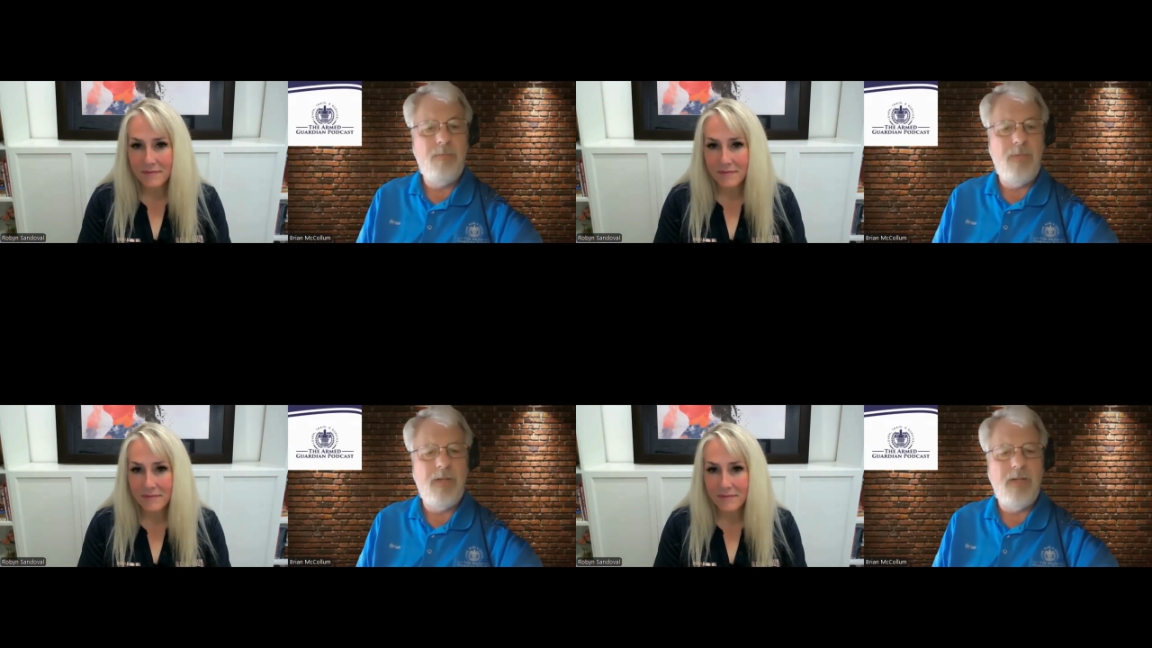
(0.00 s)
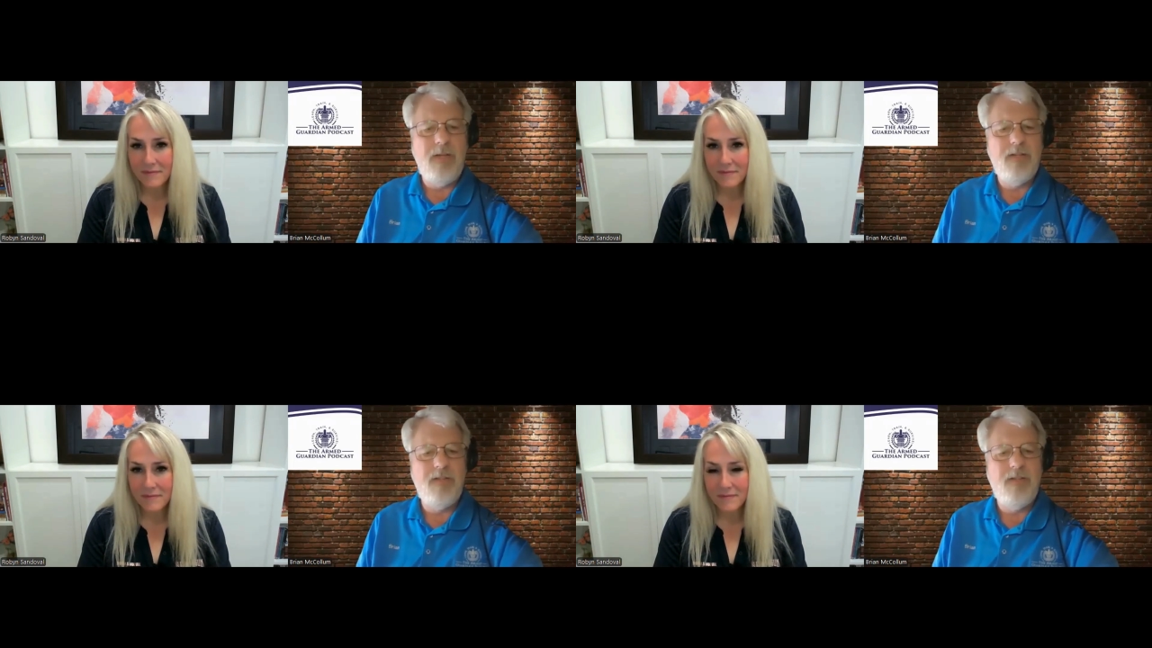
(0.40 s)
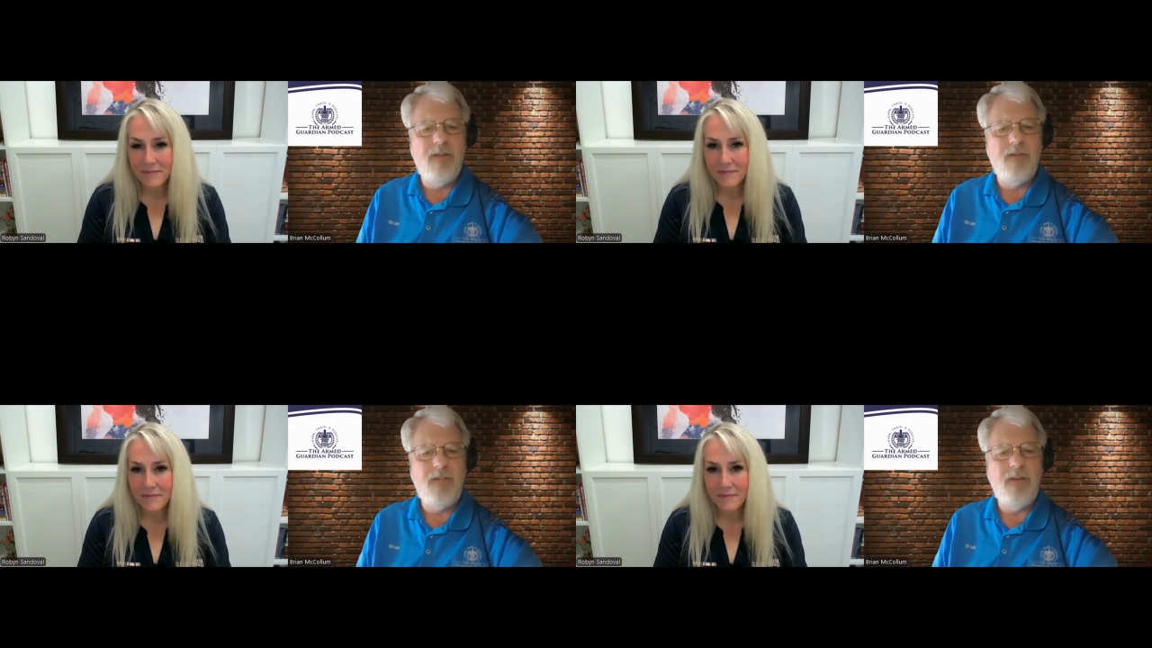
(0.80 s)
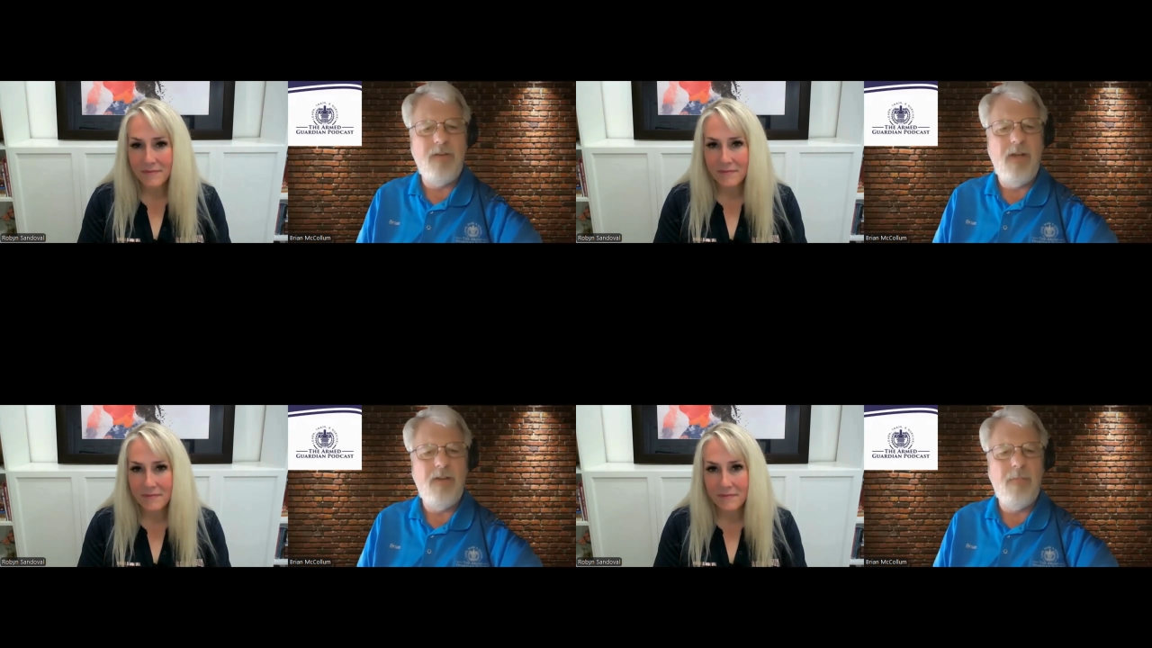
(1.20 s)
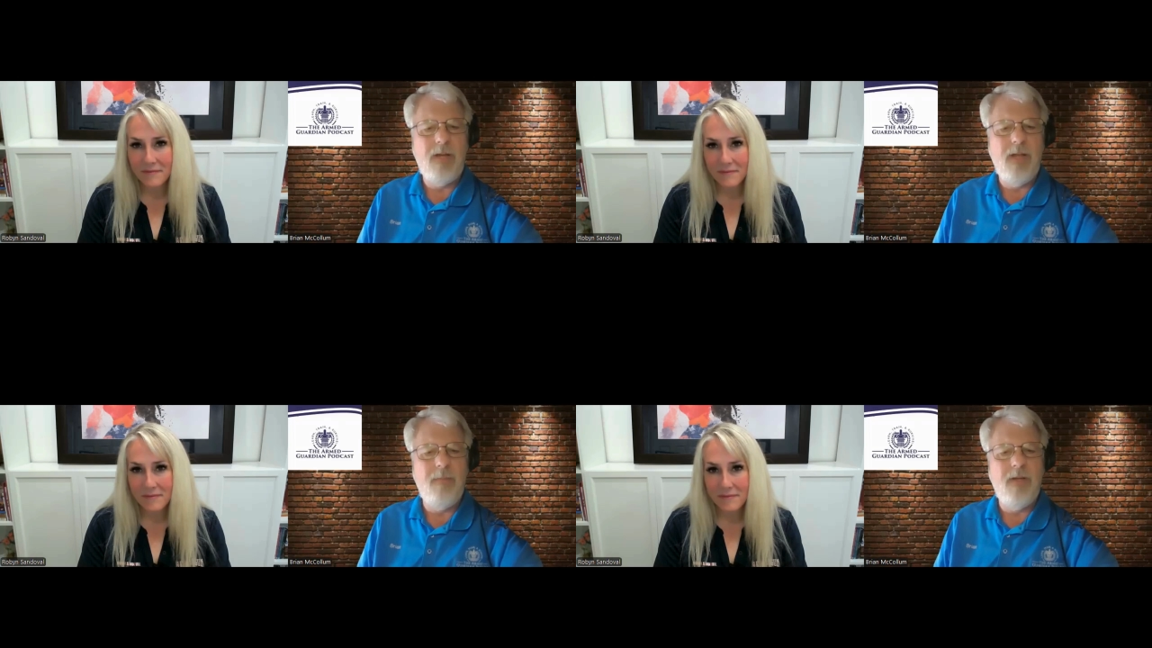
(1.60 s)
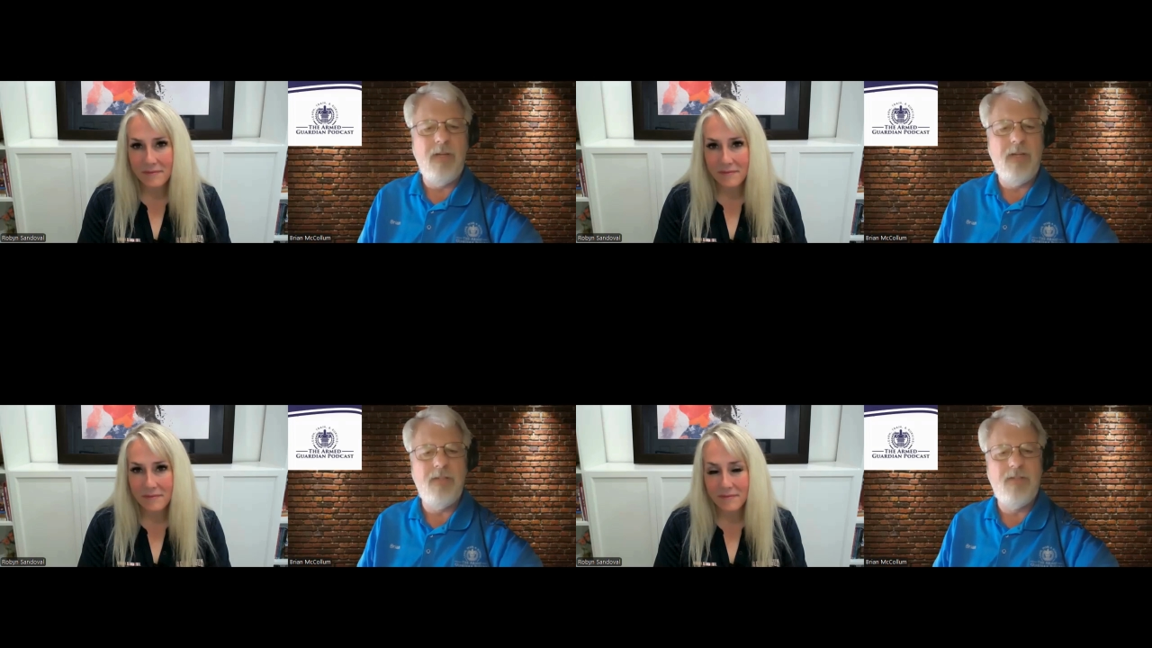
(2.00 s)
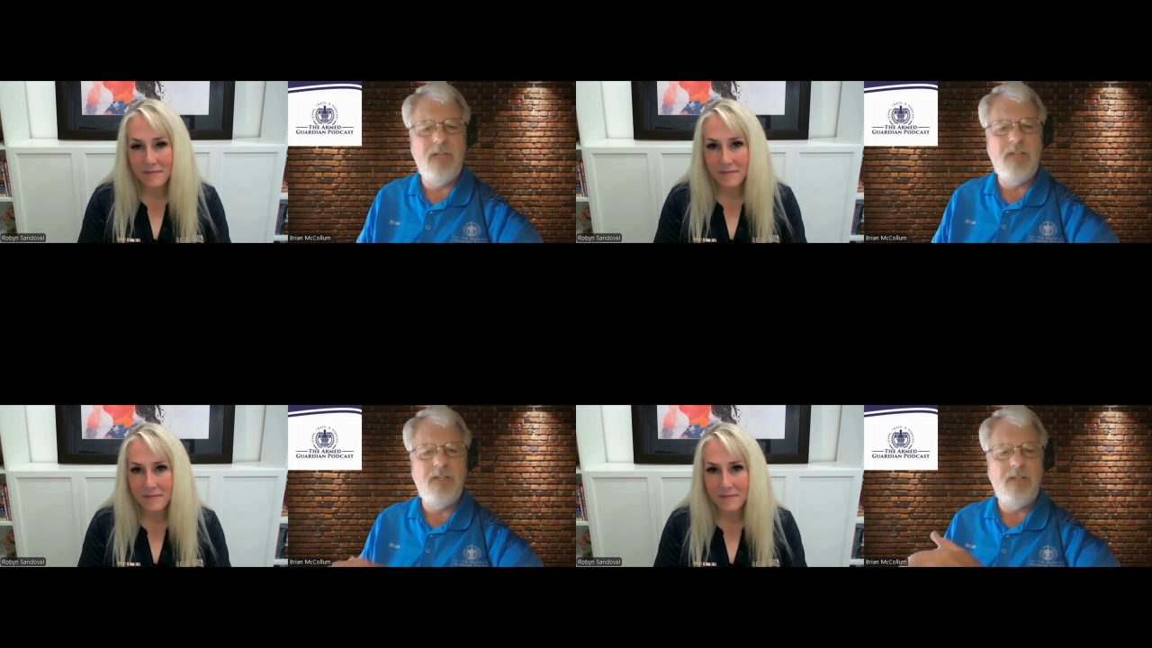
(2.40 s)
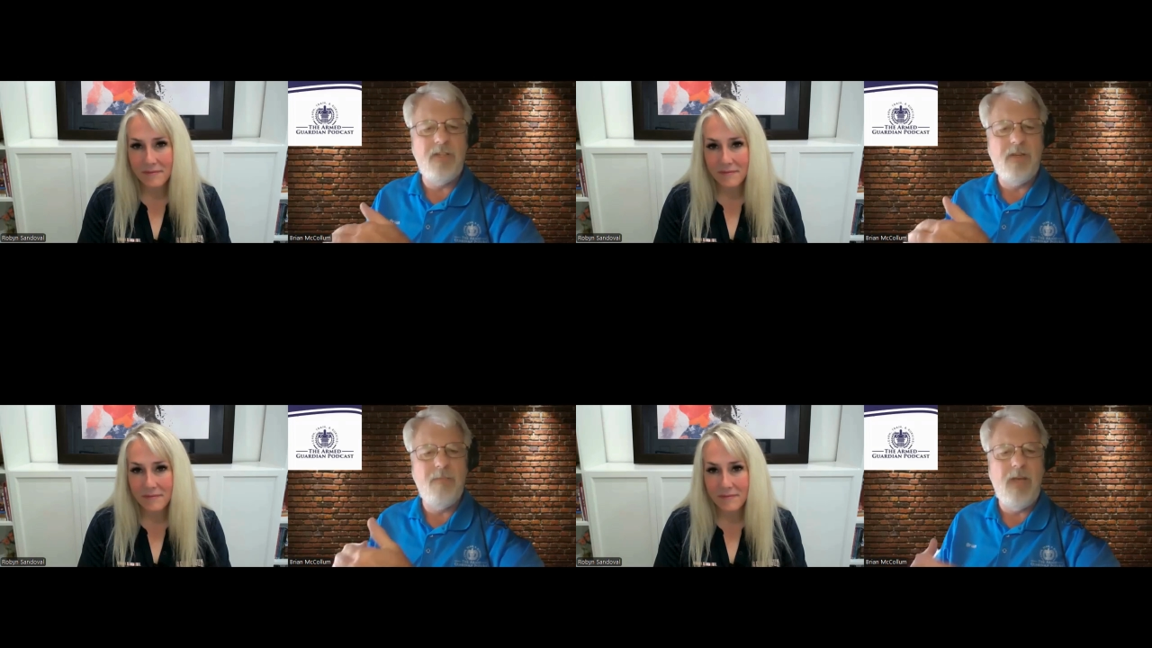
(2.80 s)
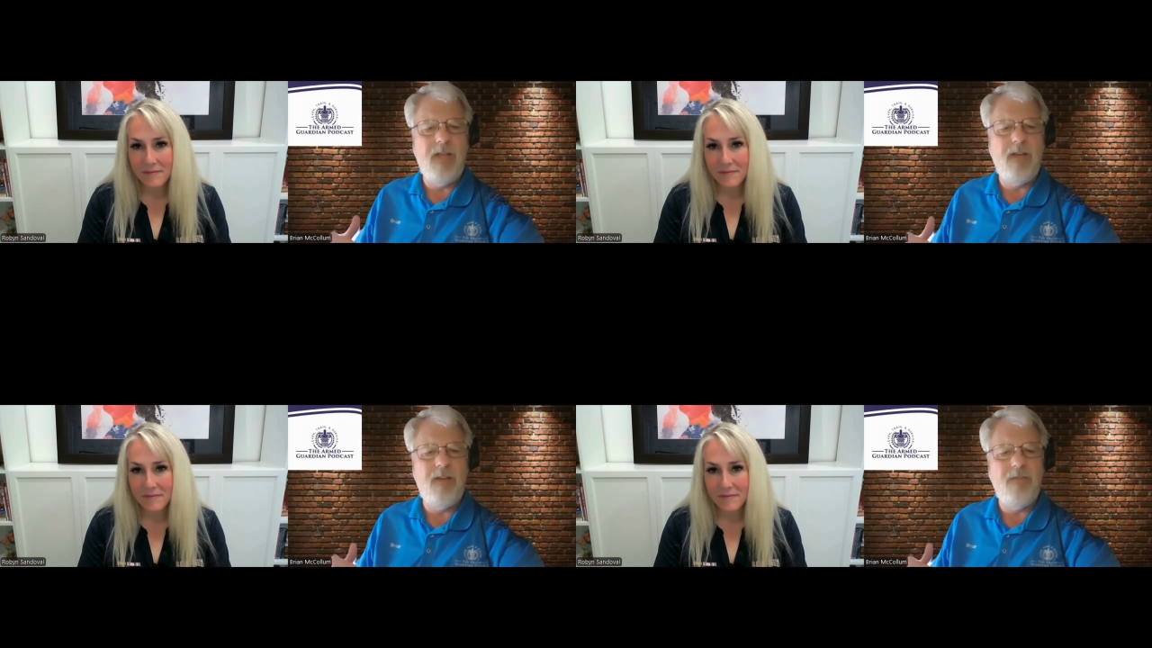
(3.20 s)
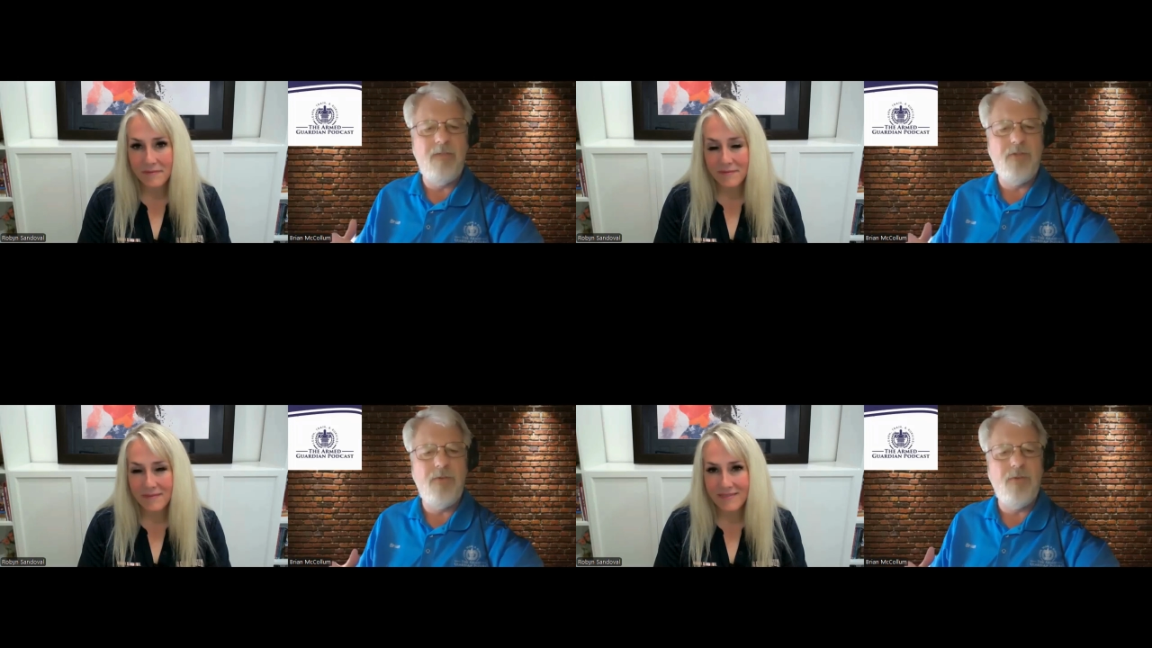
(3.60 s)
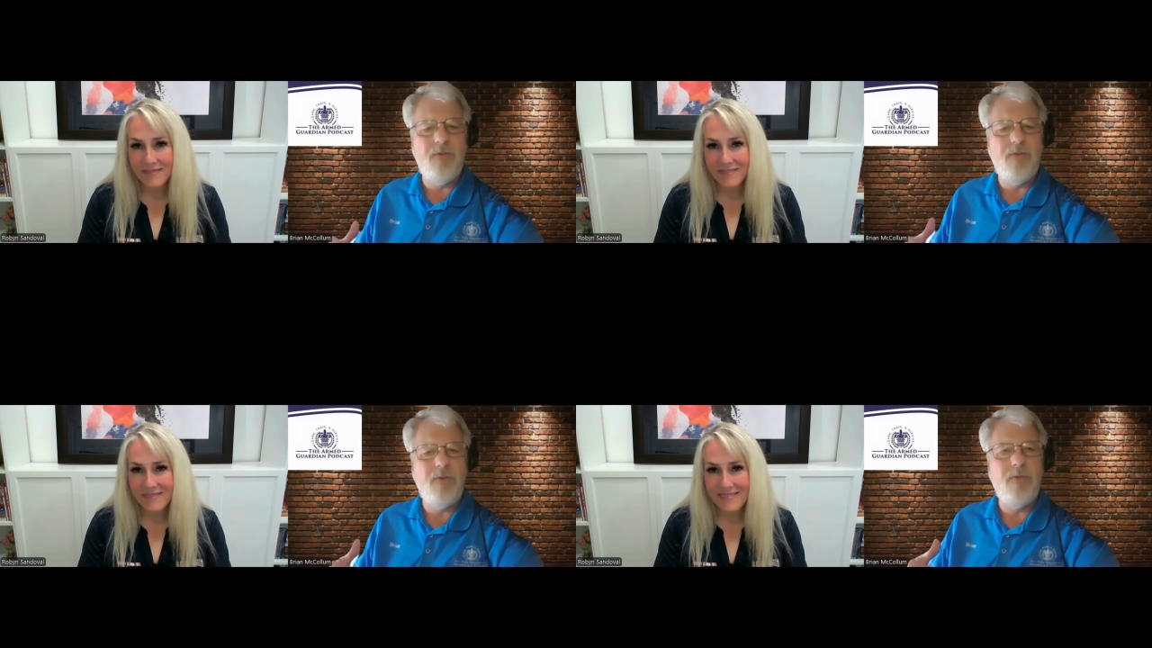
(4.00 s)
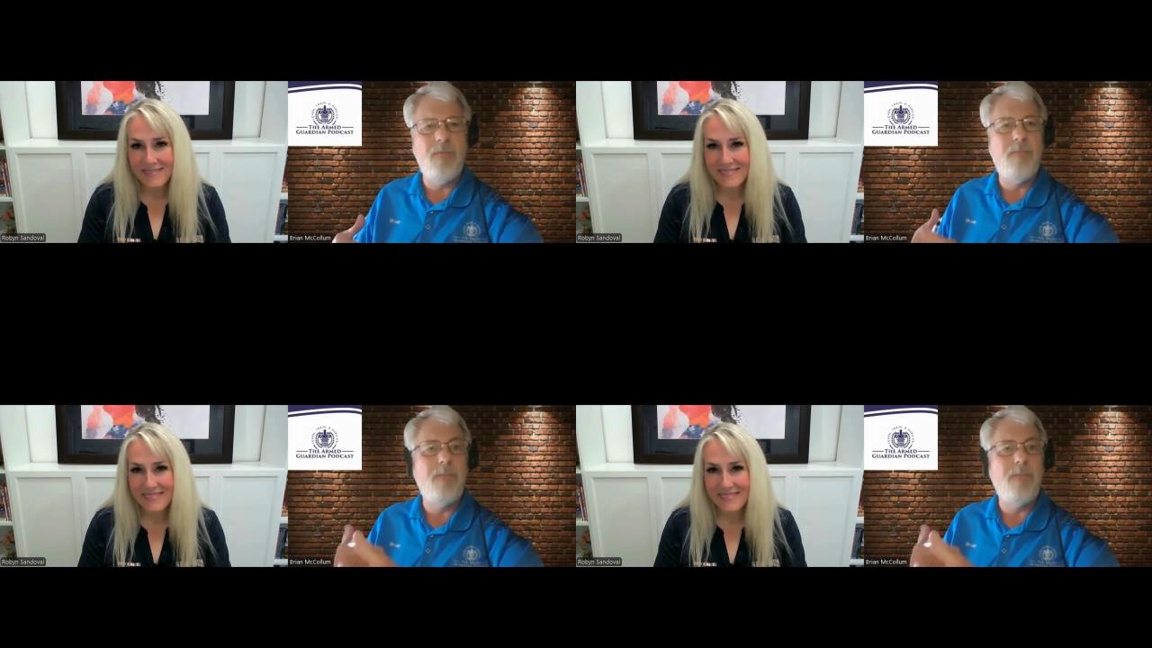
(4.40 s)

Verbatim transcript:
Speaker 1: but it's no, you don't have to become a seasoned competitive shooter to